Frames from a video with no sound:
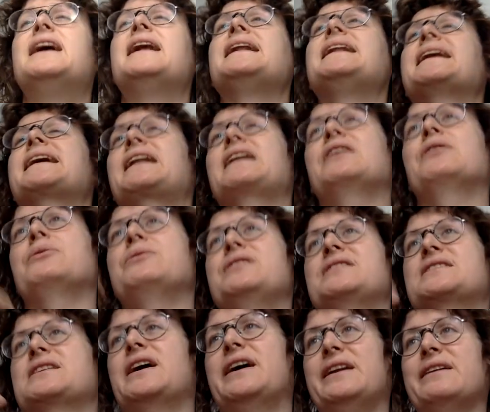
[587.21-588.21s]
let alone
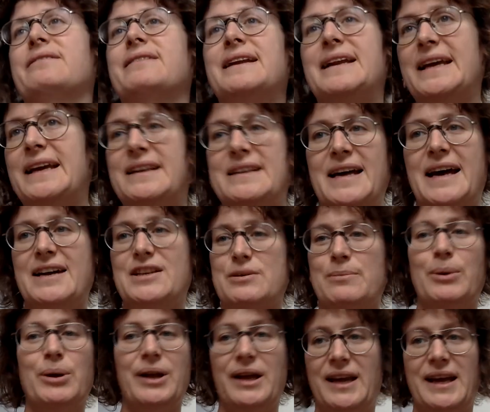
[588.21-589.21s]
these kind of later
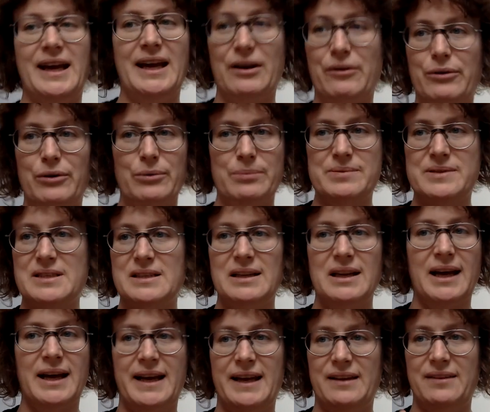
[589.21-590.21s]
hegemonic gay groups
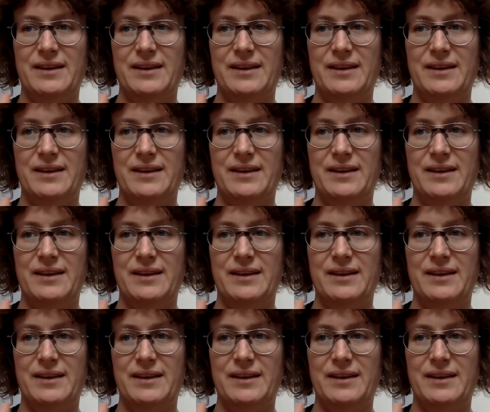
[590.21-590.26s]
like